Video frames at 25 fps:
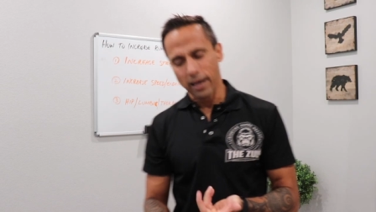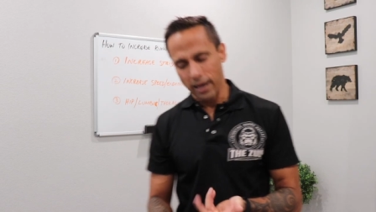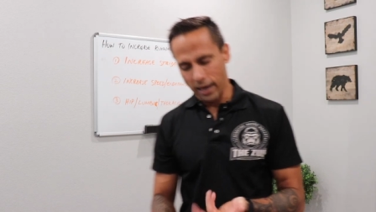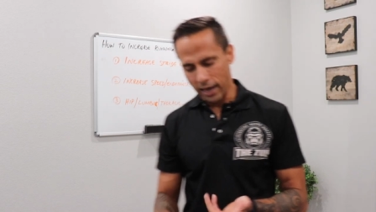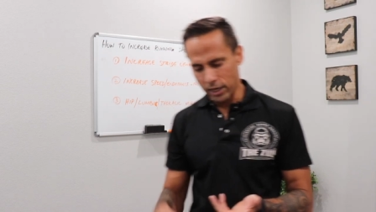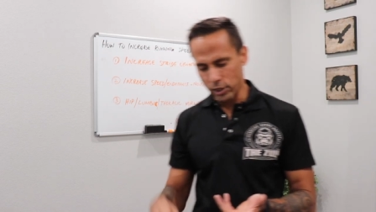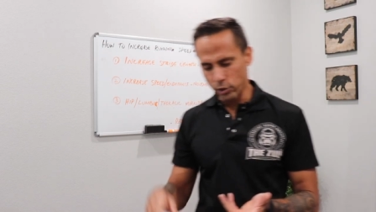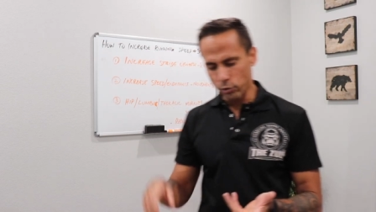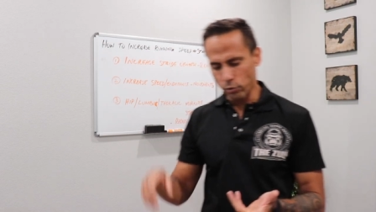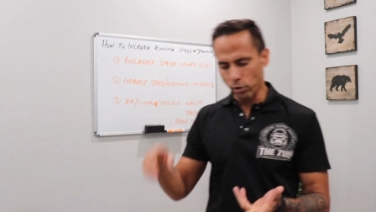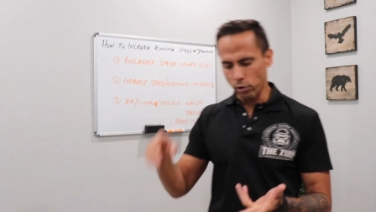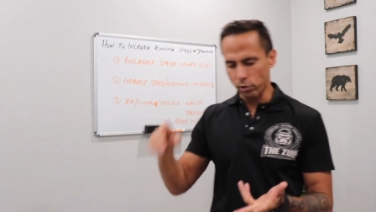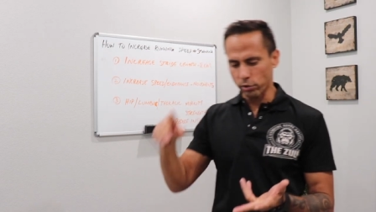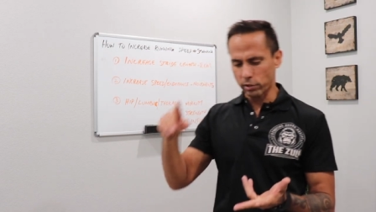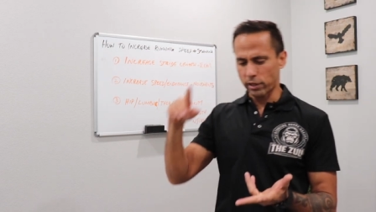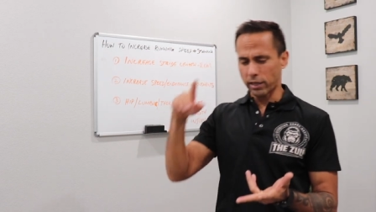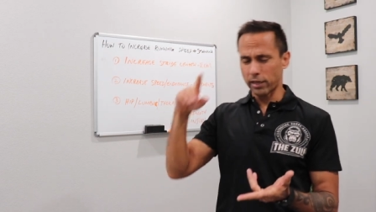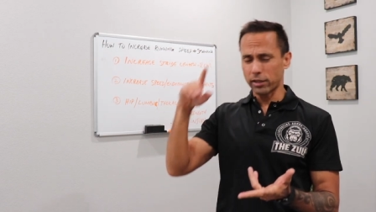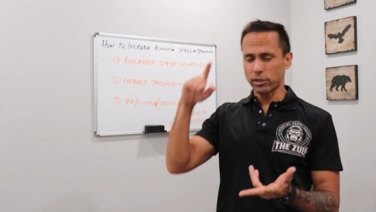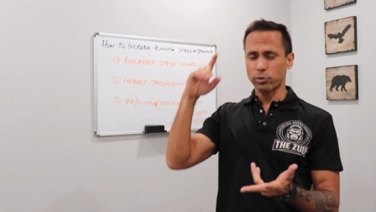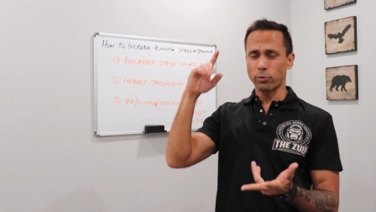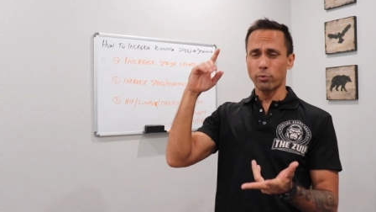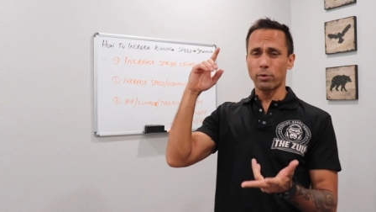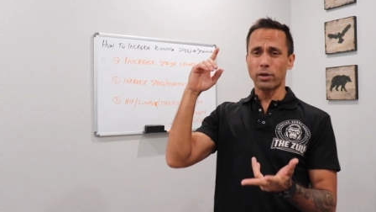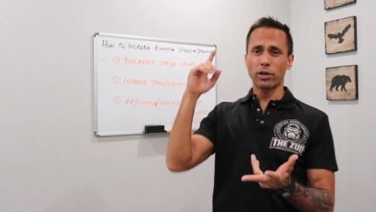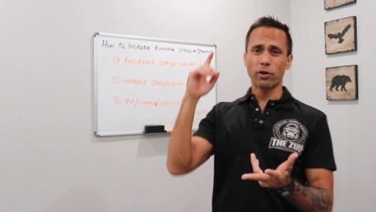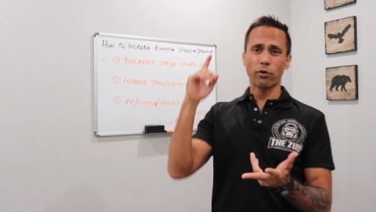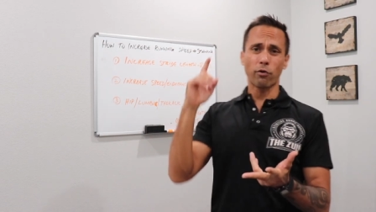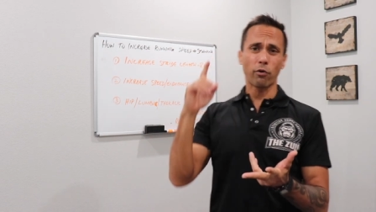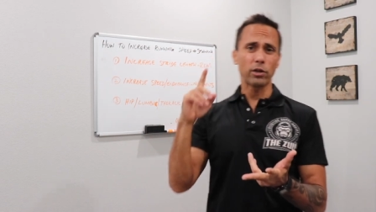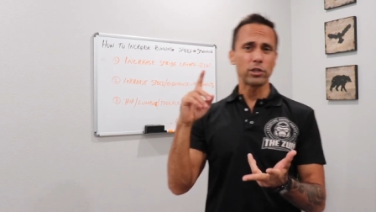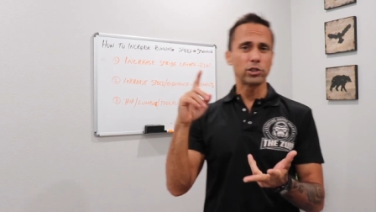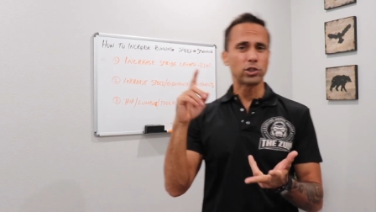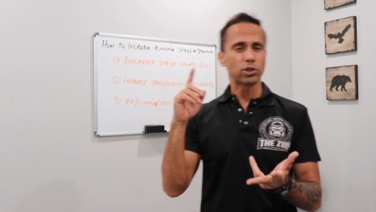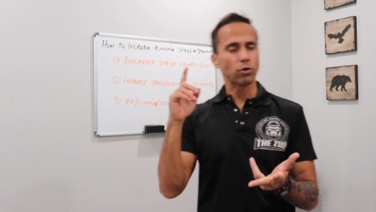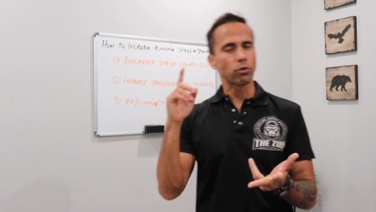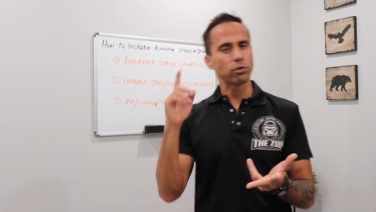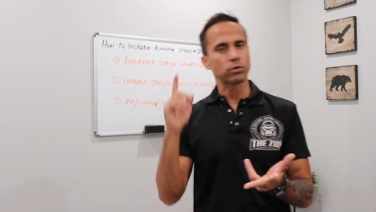and you are looking to
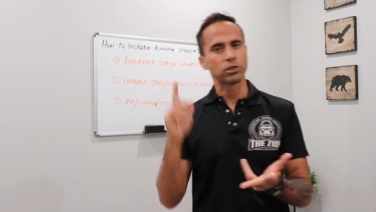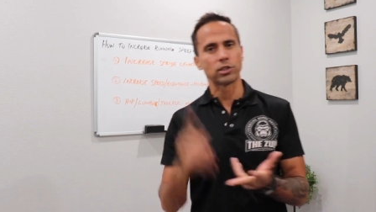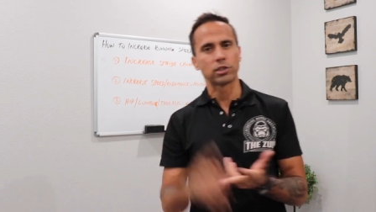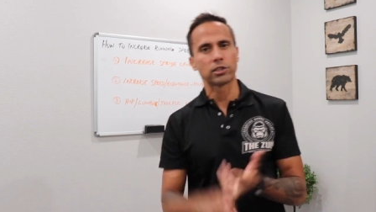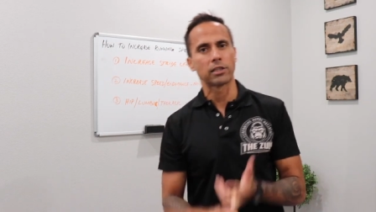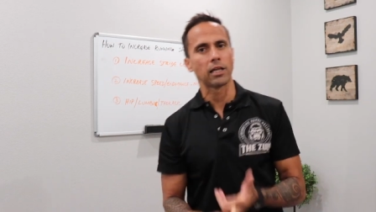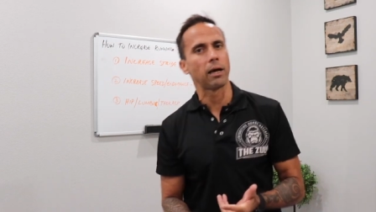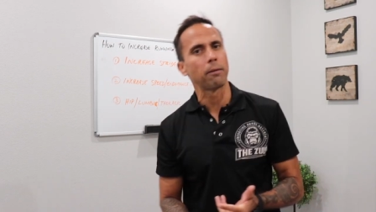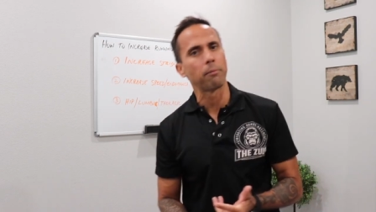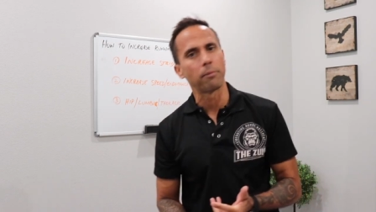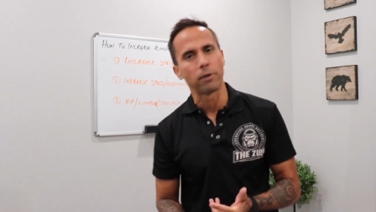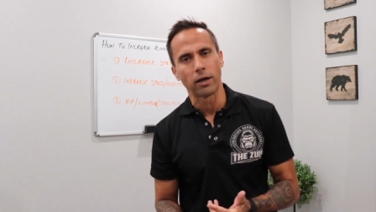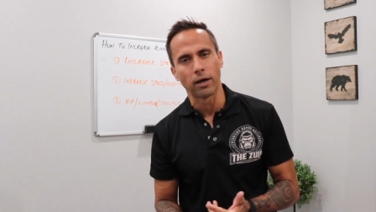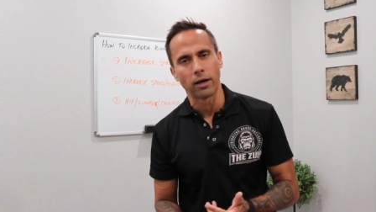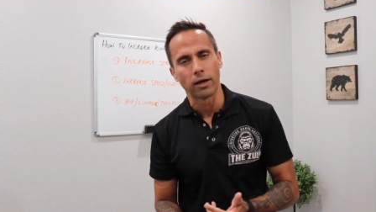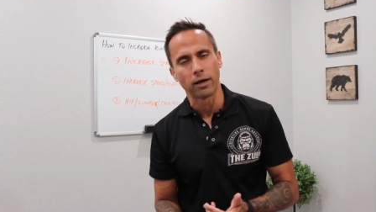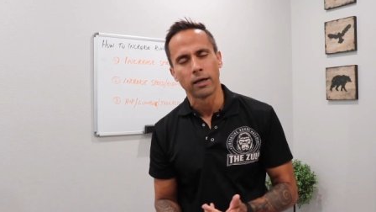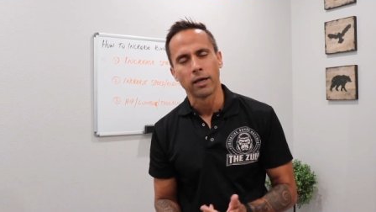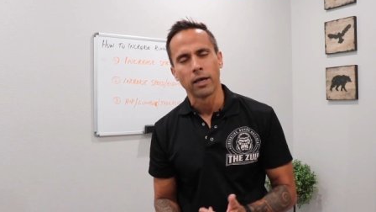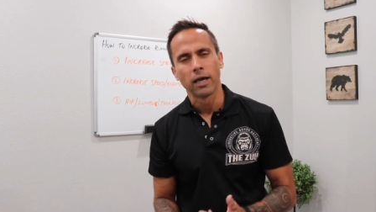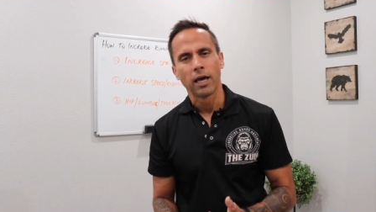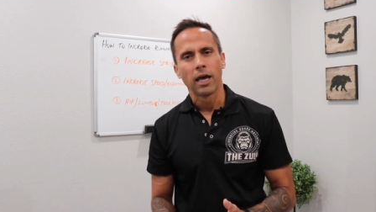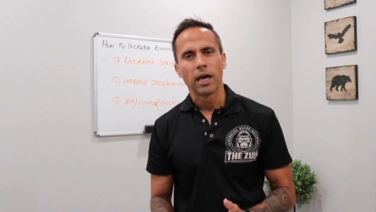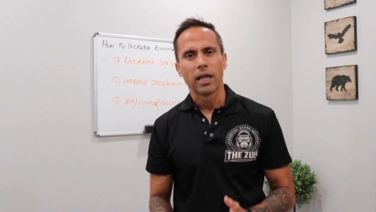increase your stamina,